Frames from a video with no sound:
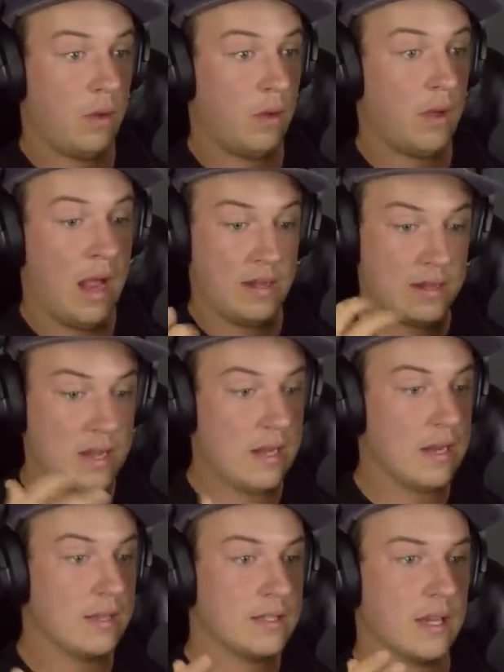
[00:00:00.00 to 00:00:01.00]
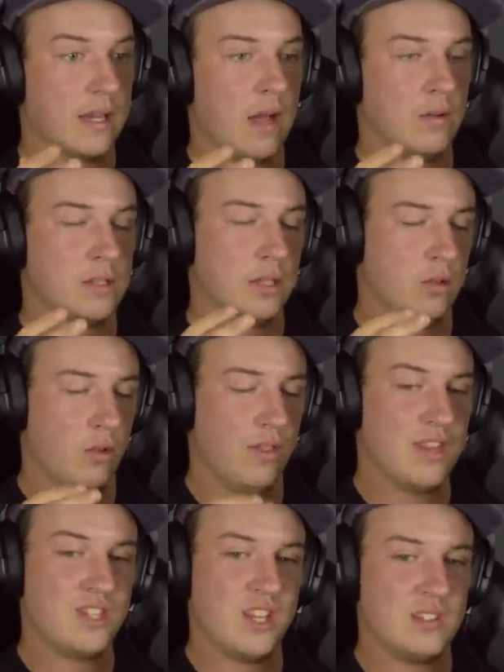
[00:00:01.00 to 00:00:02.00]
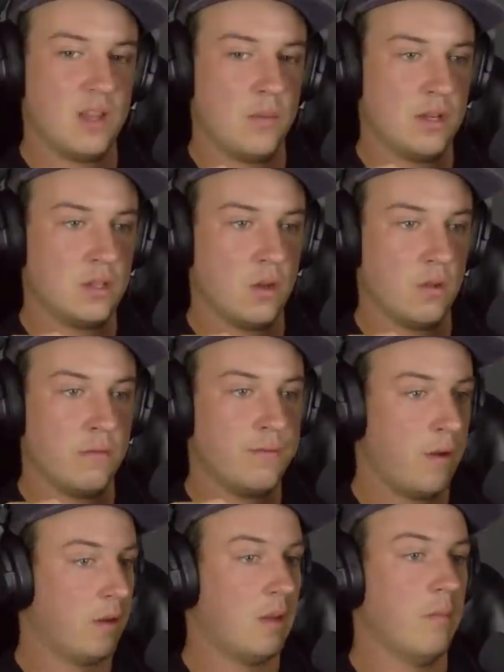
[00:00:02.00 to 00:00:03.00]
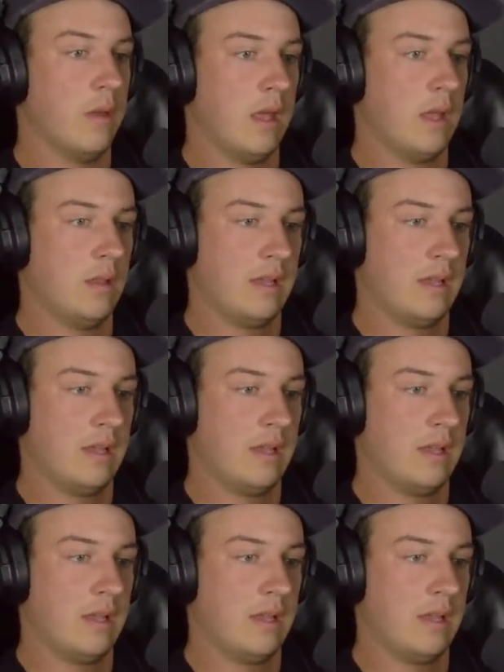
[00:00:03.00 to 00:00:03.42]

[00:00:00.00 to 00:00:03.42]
I needed a sec. I was like, dude, this shit's gonna be so fucking big.